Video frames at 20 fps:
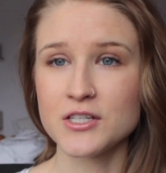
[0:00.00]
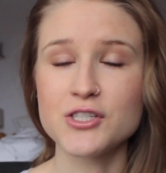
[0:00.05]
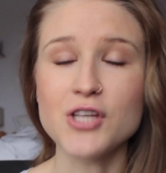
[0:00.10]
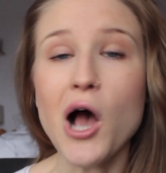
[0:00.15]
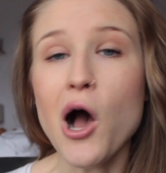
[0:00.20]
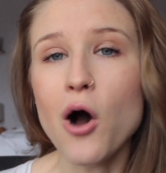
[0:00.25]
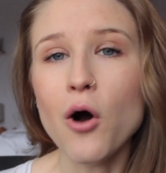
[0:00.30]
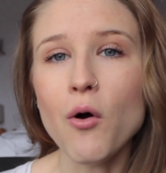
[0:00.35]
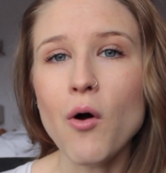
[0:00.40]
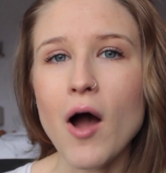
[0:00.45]

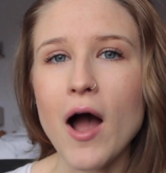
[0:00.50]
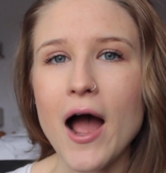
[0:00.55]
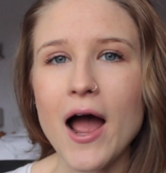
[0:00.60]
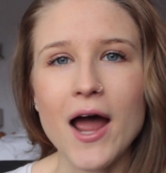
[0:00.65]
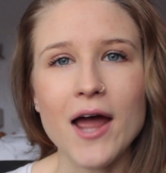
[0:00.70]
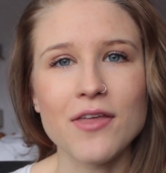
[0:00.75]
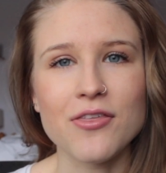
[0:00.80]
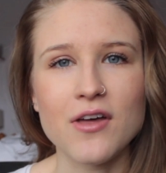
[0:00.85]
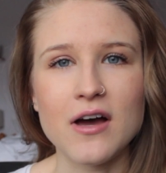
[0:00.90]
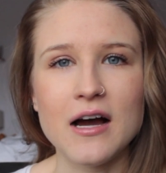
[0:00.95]
So
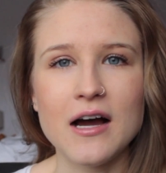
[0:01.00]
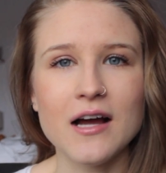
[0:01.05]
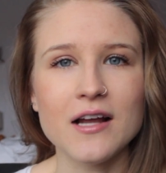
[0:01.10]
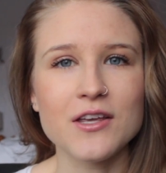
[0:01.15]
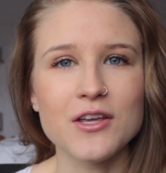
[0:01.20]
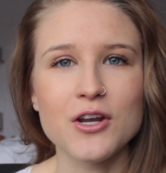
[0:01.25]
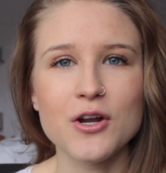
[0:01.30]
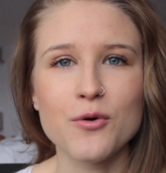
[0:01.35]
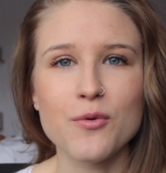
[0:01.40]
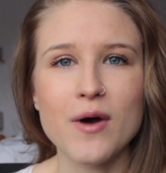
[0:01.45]
I
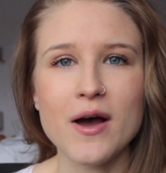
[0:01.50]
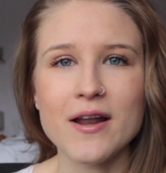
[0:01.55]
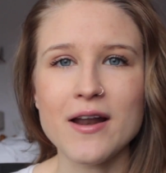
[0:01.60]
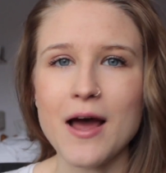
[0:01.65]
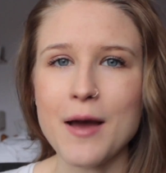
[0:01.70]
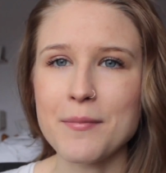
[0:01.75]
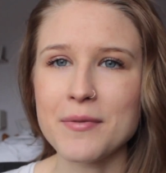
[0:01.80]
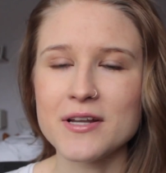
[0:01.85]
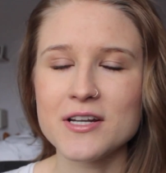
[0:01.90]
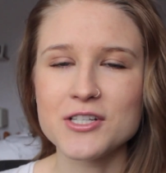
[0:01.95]
thought, you know what,
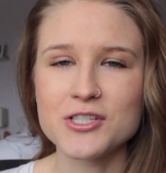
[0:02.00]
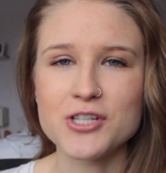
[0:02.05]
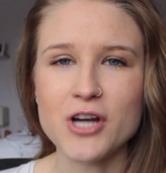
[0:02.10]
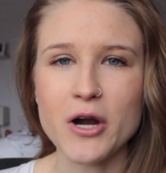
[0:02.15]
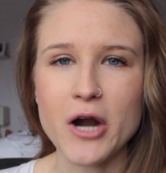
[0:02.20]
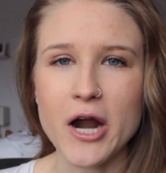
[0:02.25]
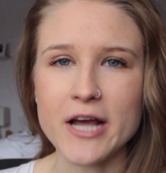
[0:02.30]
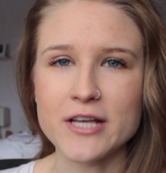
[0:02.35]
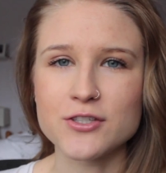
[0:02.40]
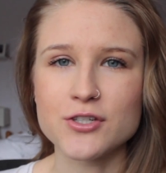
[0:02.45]
I'm gonna
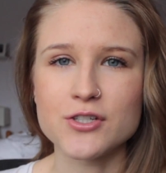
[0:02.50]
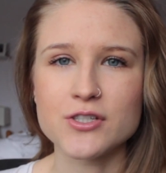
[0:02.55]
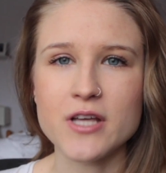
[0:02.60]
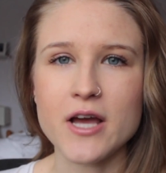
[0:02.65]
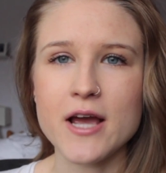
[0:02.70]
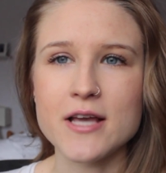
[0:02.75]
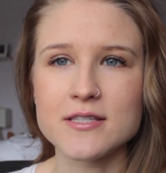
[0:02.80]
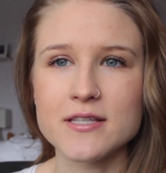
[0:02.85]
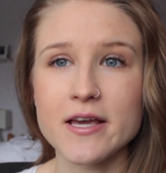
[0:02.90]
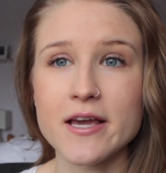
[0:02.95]
start
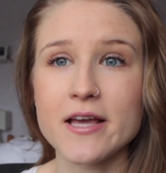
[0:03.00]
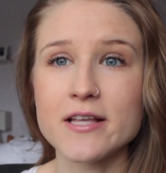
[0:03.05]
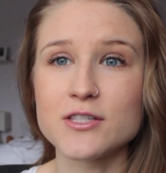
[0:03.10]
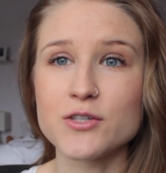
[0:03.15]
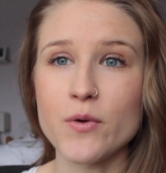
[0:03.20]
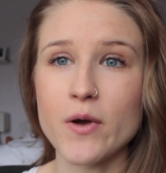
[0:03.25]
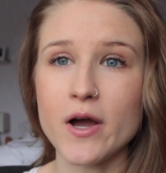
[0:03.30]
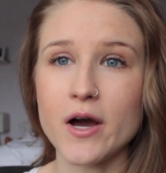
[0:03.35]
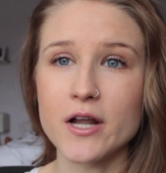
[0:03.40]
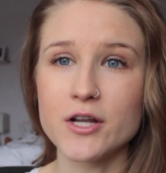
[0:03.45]
exercising and
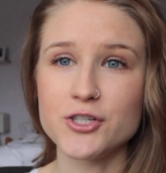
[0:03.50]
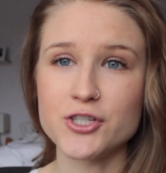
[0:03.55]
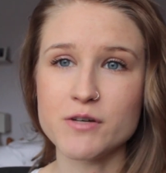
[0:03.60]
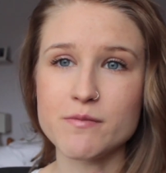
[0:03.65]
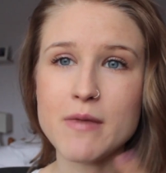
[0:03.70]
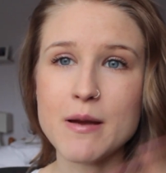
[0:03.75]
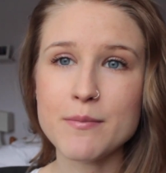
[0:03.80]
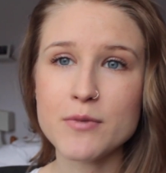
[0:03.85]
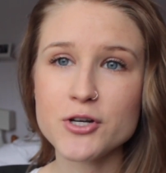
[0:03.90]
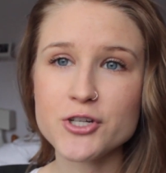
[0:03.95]
so I got a
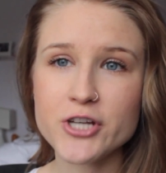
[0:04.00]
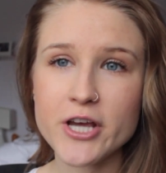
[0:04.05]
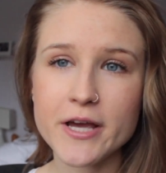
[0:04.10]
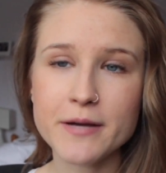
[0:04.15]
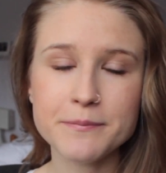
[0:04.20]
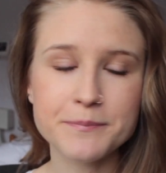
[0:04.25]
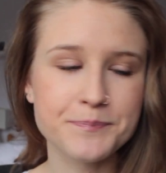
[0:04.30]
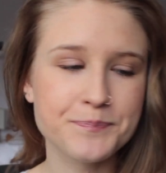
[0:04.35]
gym membership